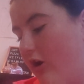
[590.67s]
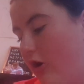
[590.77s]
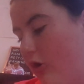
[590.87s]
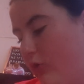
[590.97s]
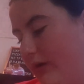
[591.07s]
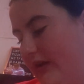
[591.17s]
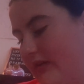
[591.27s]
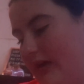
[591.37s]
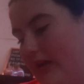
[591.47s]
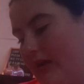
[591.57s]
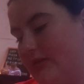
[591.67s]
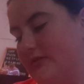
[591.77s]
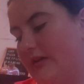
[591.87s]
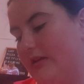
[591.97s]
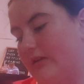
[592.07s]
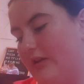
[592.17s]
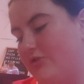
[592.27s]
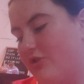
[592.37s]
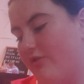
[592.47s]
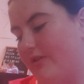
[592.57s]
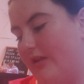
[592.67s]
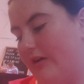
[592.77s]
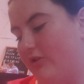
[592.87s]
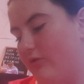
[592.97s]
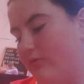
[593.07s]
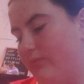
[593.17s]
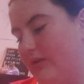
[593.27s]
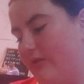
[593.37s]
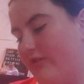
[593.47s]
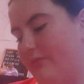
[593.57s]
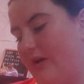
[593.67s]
or weed killers, ensuring that your beloved